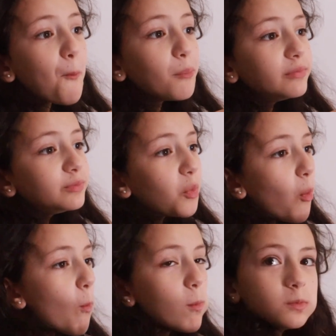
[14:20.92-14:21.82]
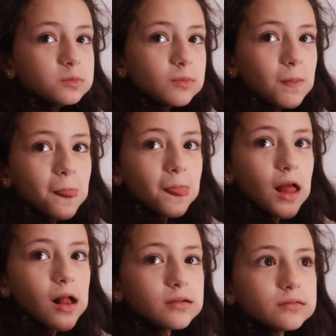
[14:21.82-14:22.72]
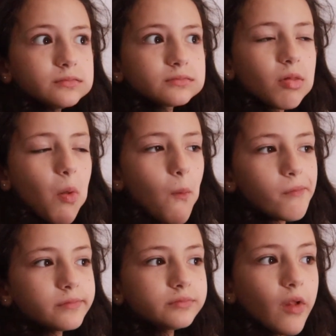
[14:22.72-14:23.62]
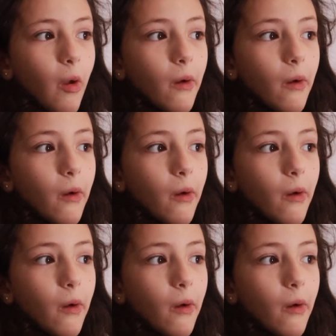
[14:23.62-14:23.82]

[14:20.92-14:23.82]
You don't have to be so nice. How much would you give it out of 10?